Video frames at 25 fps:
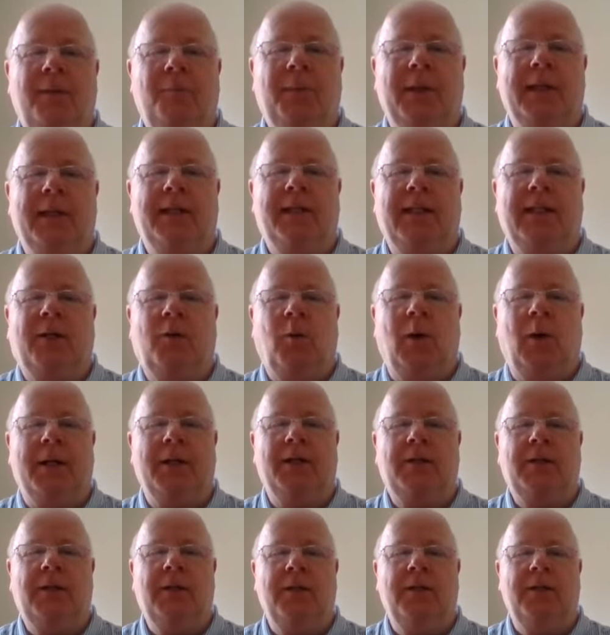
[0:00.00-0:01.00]
basic
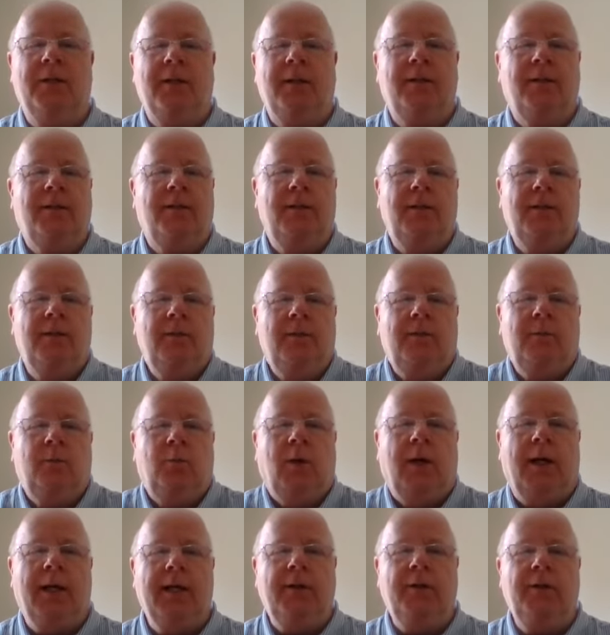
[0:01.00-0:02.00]
questions as to
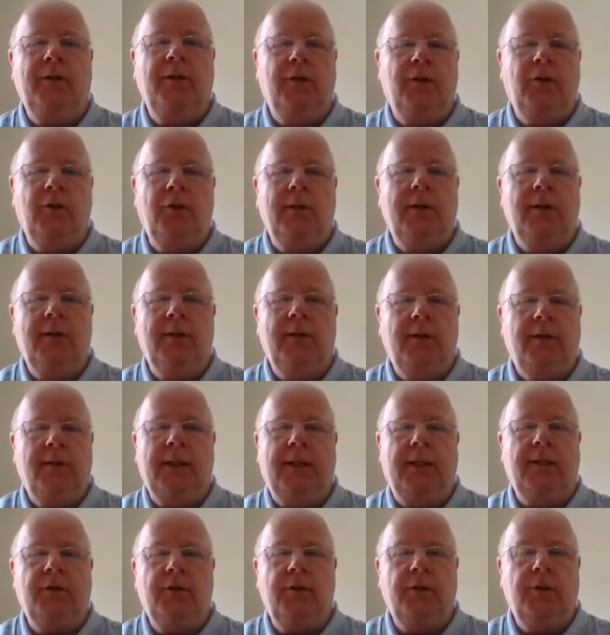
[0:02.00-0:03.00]
why are you doing the
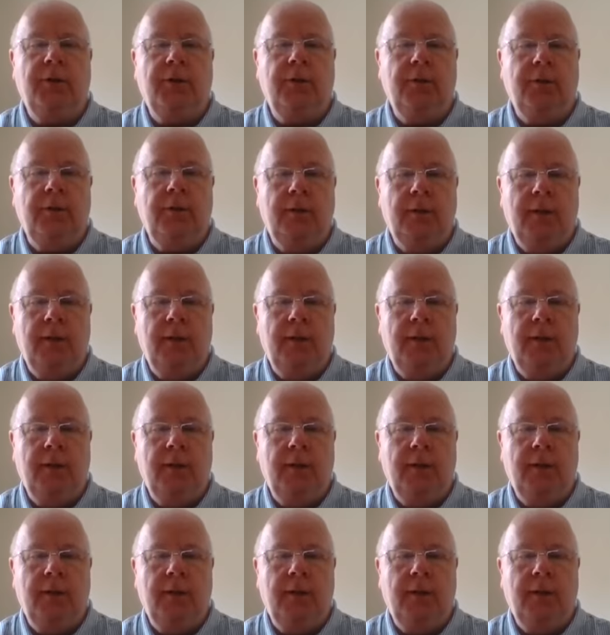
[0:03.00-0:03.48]
things you do?